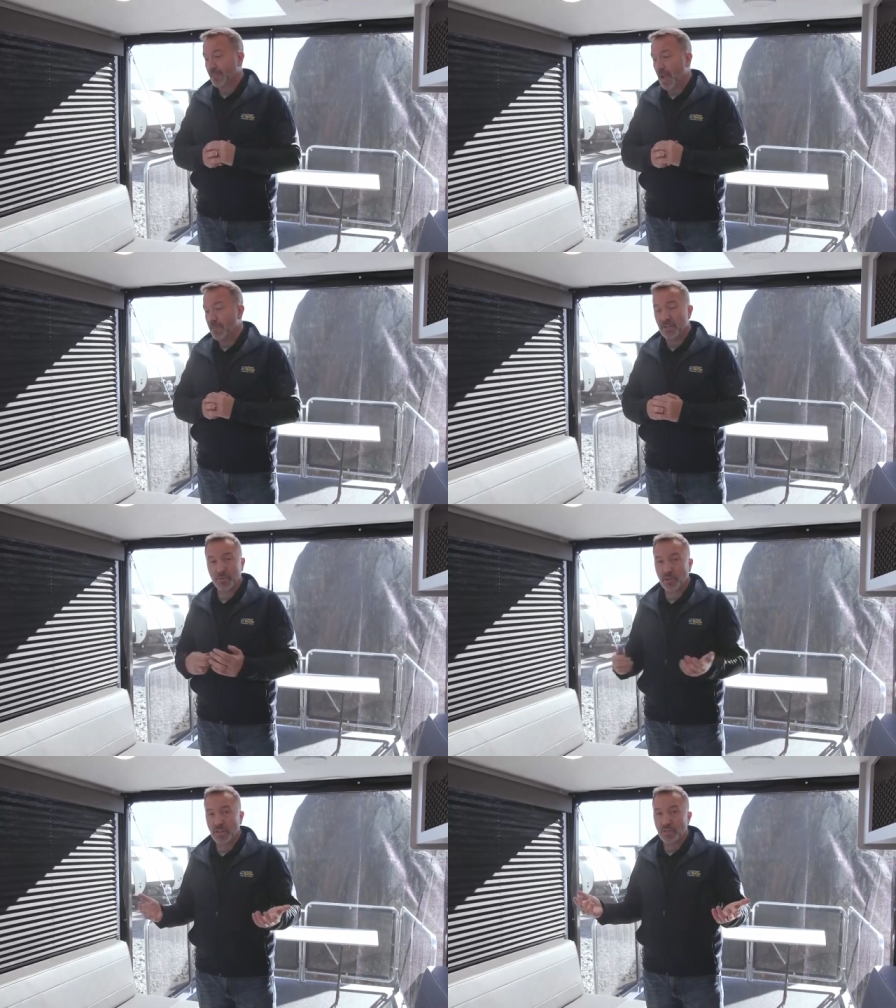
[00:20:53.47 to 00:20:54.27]
I mean, there's
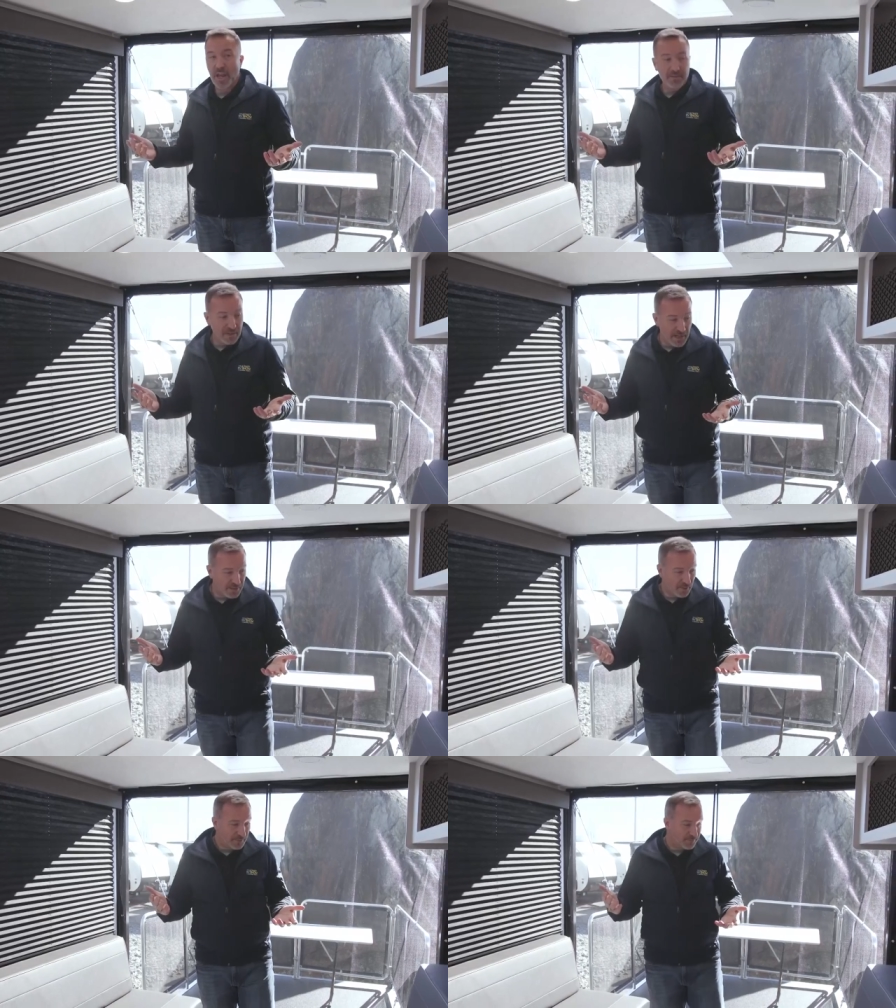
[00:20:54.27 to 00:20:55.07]
really no downside
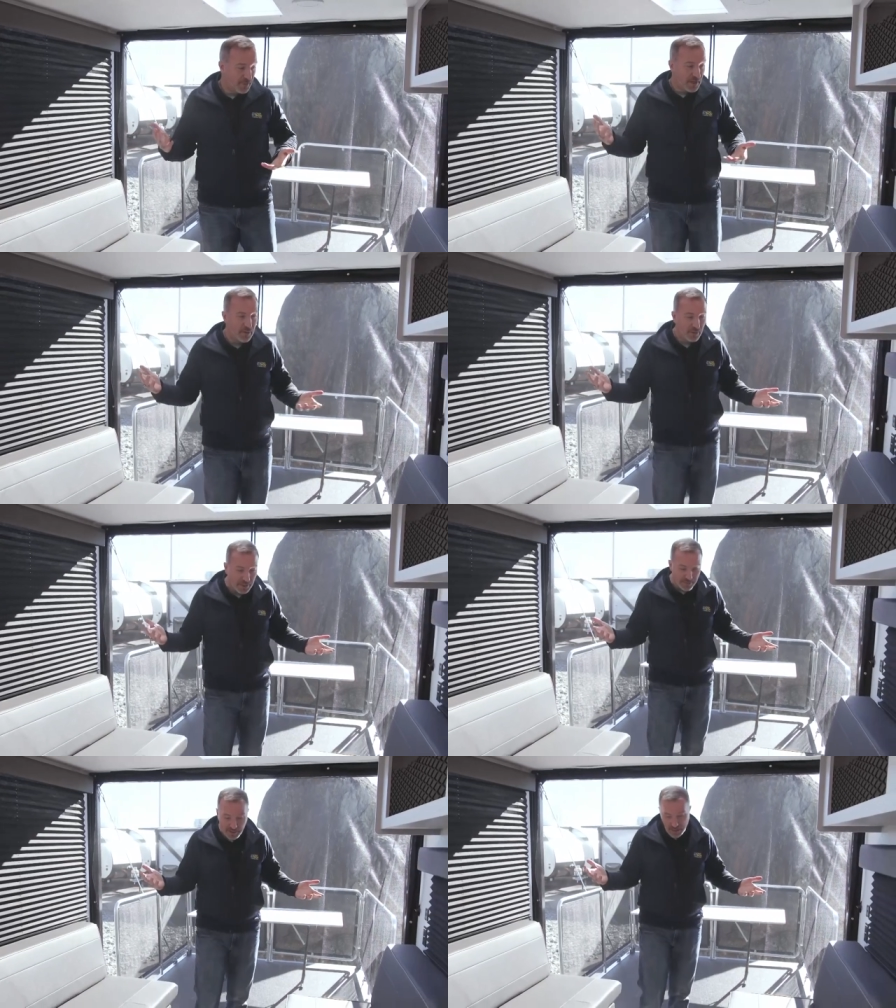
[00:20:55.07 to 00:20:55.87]
to it. You're not really
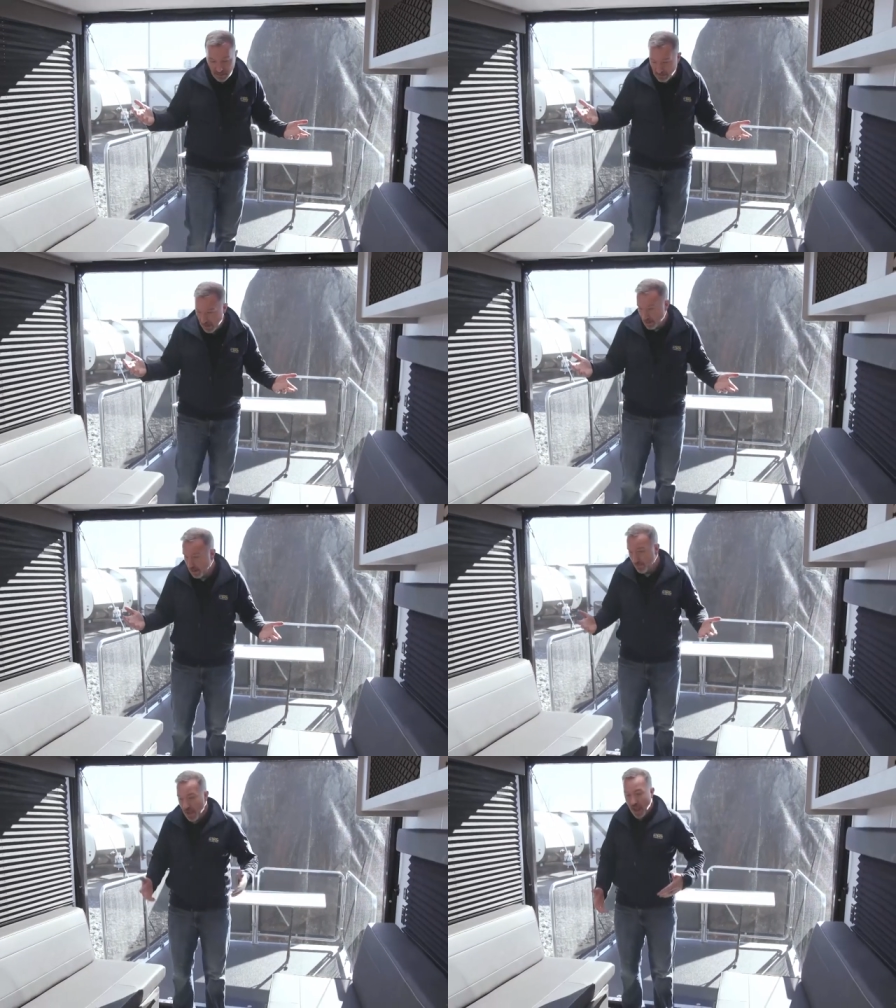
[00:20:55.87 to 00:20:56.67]
giving anything
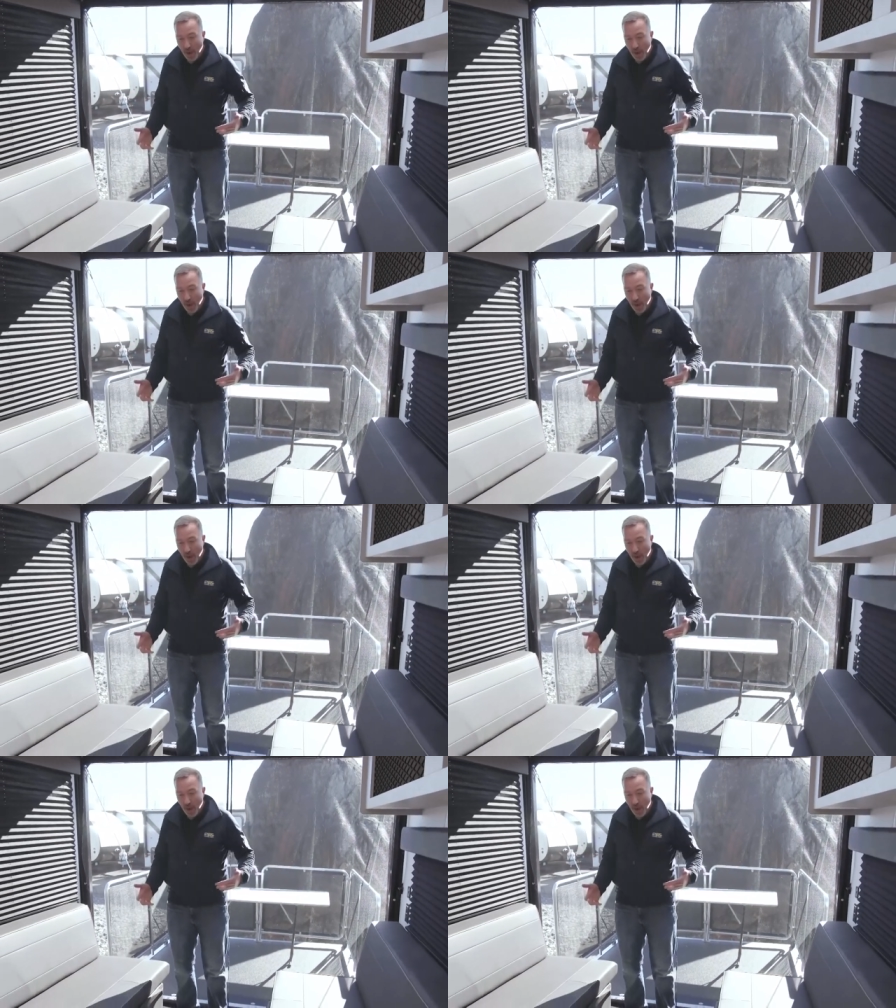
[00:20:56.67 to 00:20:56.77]
up.